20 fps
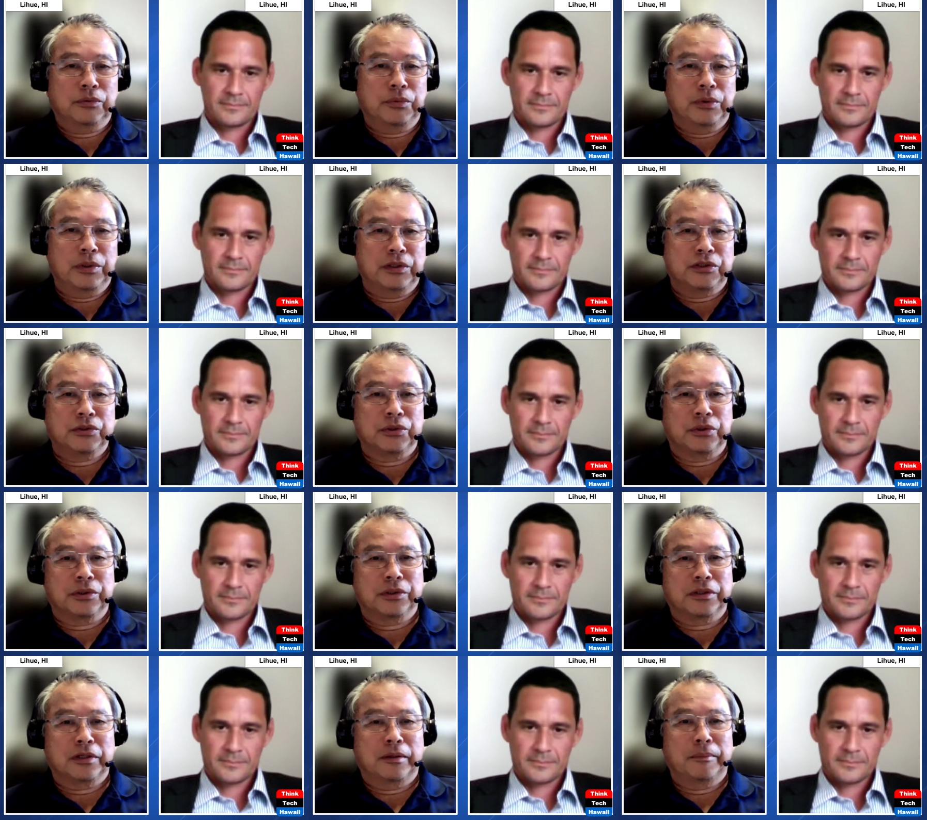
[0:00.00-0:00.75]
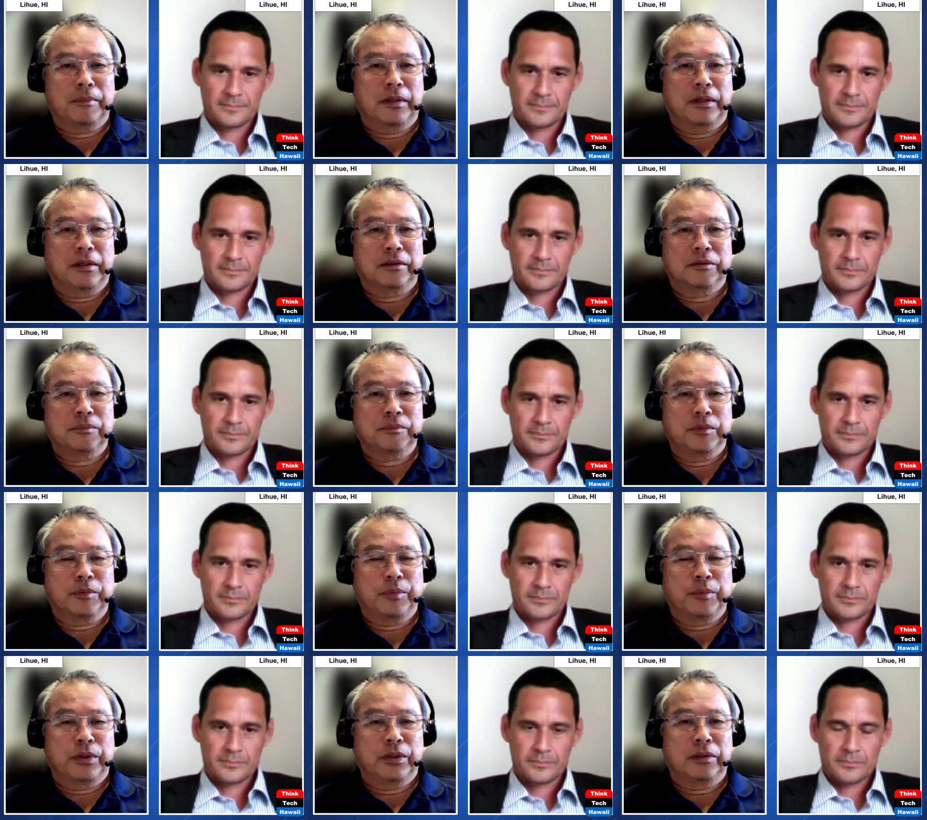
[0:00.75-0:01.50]
Speaker 1: a really short time
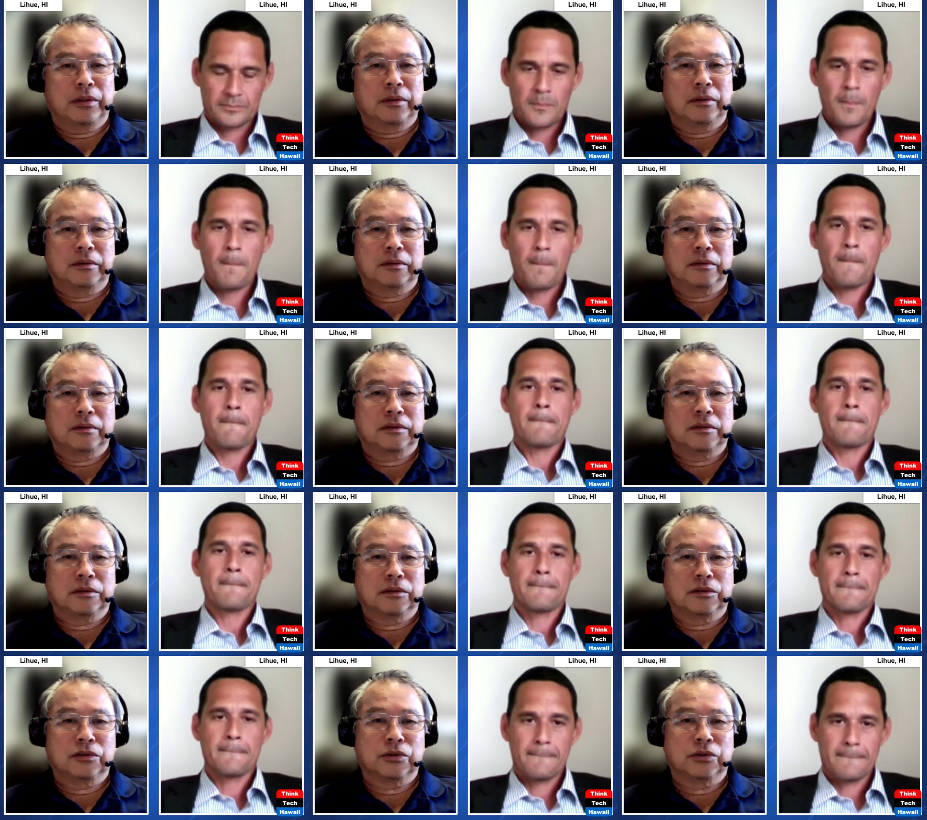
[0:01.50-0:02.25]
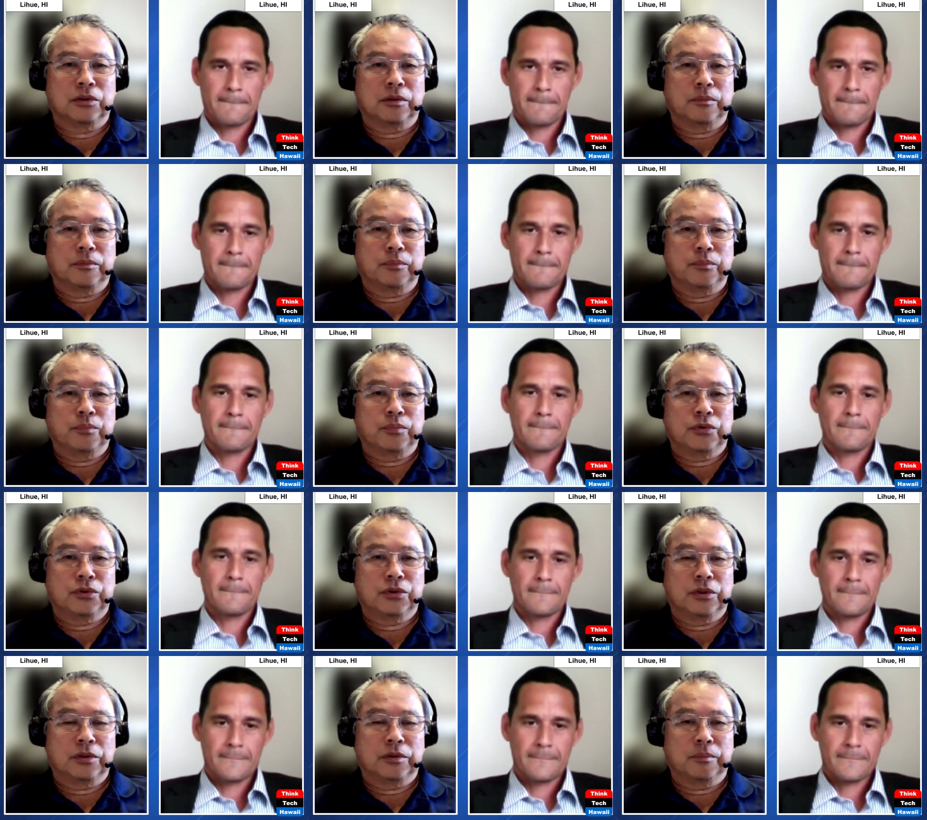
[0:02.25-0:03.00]
left. Maybe a, just a short,
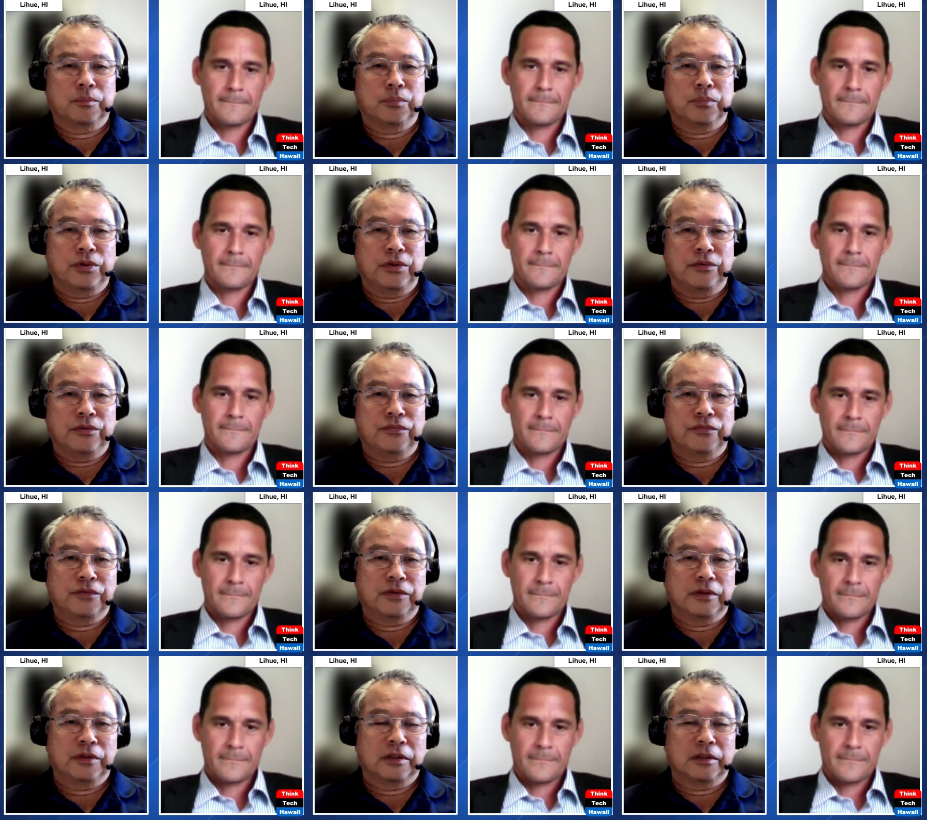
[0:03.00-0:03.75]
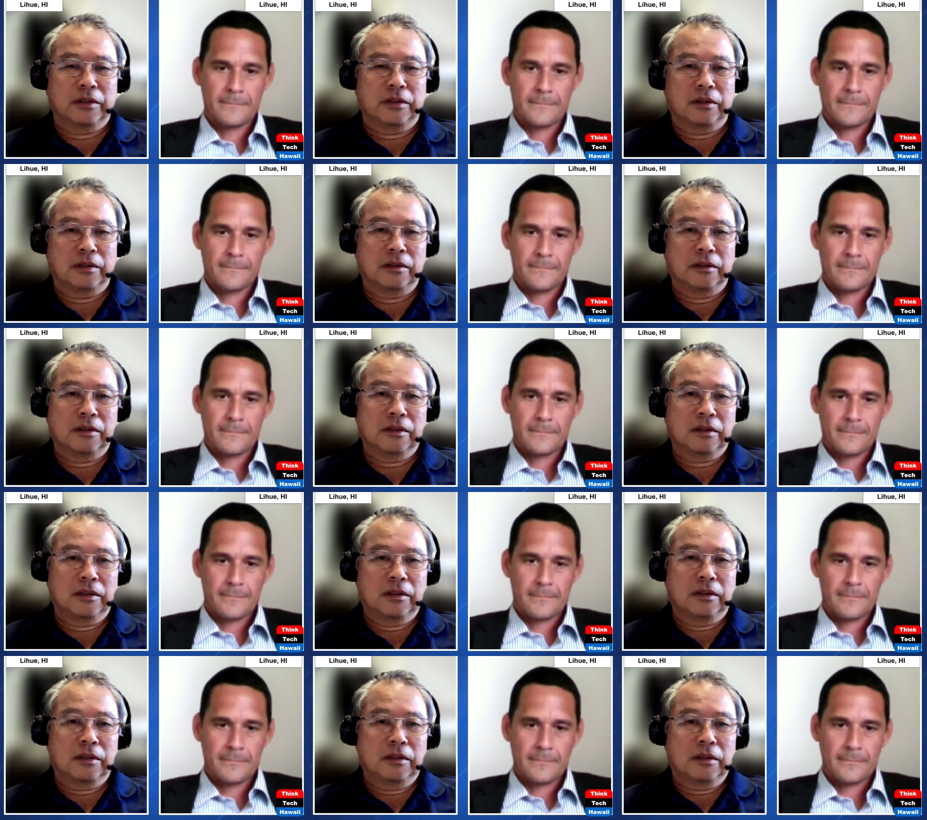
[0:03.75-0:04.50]
short brief uh,
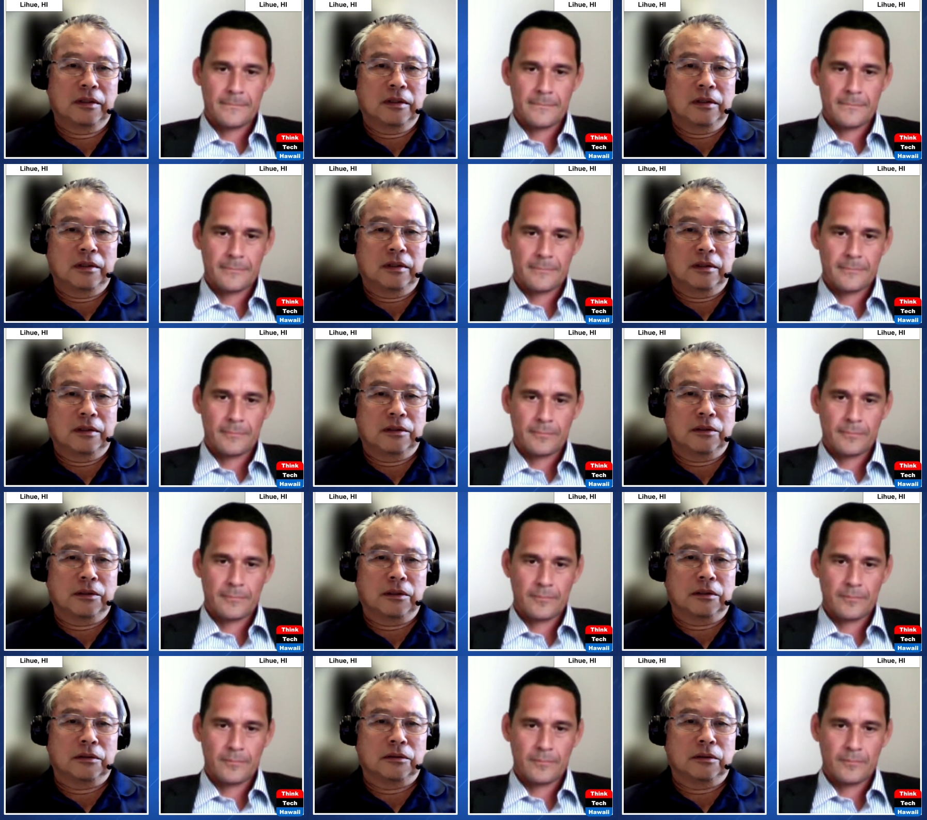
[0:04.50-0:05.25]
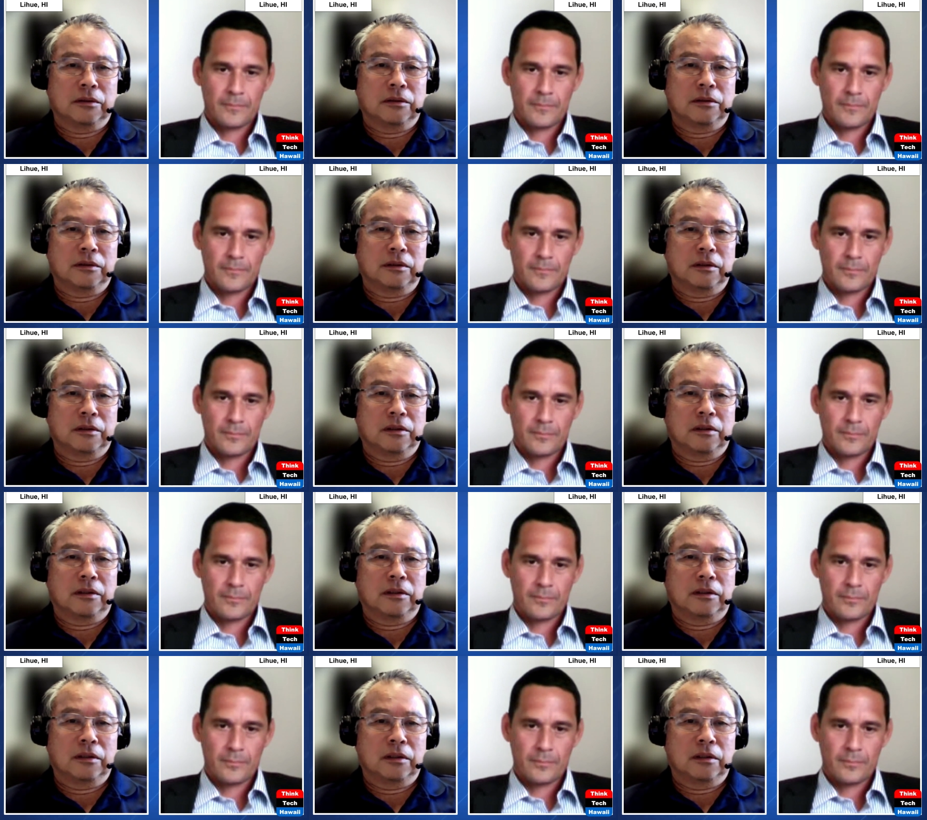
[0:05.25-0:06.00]
thought on
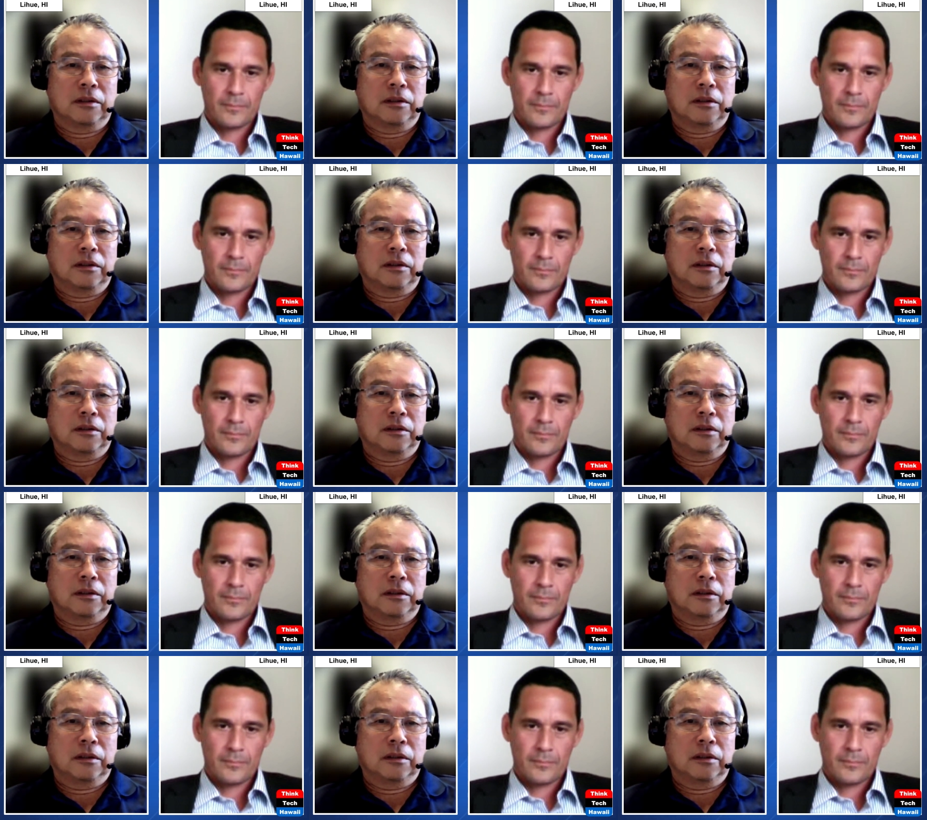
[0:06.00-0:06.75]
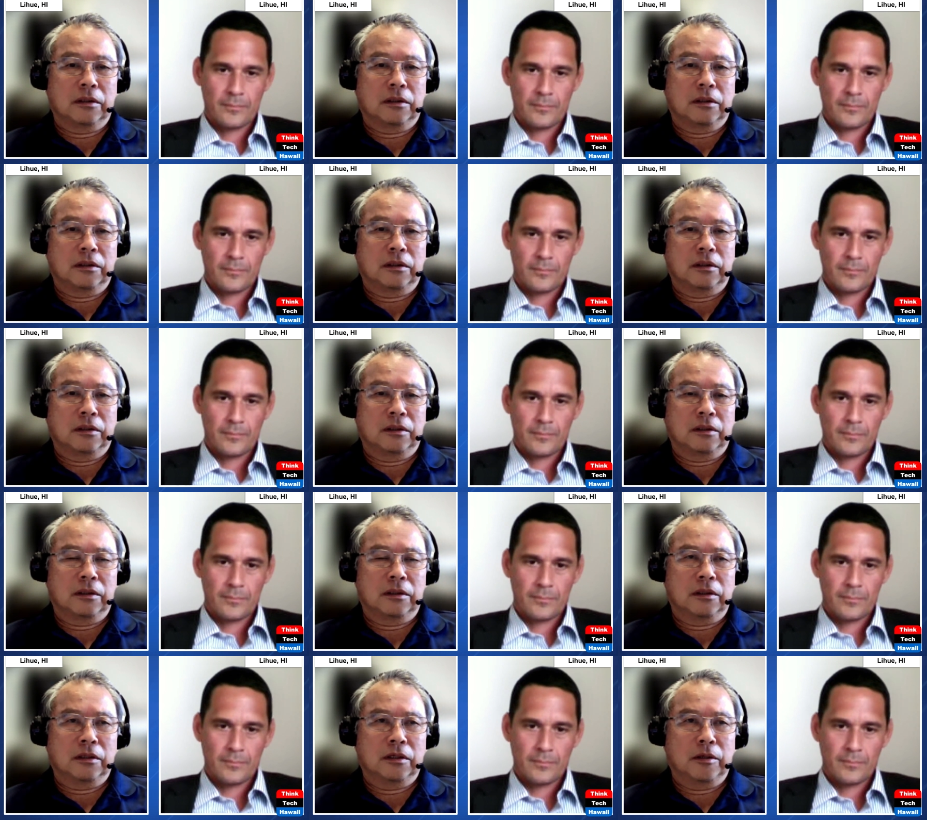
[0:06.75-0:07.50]
the uh,